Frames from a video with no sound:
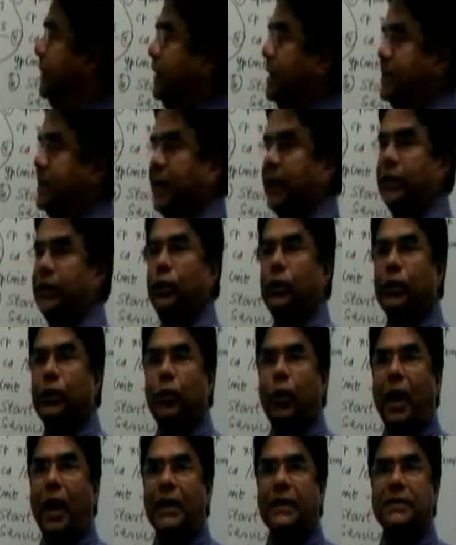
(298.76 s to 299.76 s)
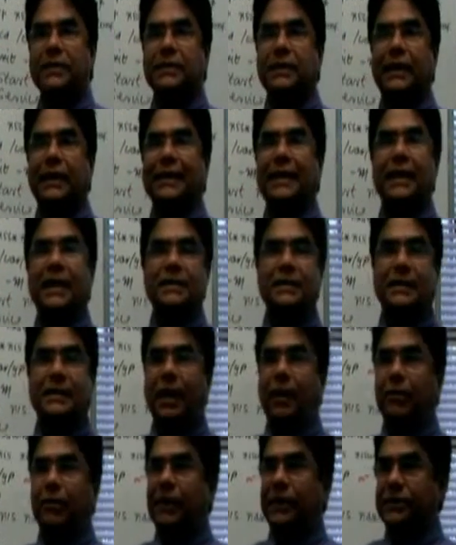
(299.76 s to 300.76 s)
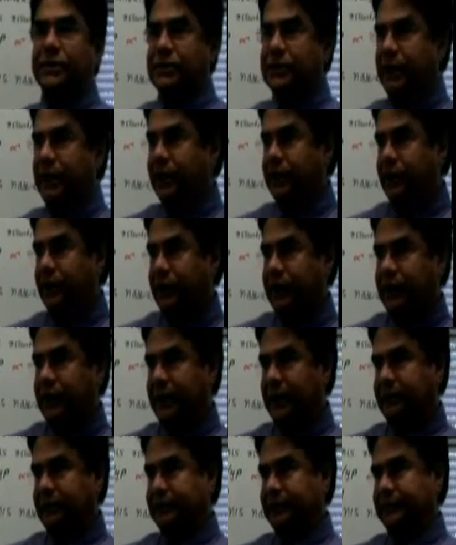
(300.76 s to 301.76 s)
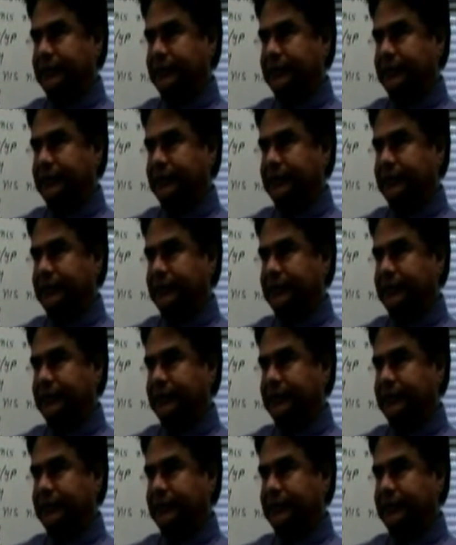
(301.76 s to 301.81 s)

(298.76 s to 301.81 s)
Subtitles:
The security wise, it doesn't have much security.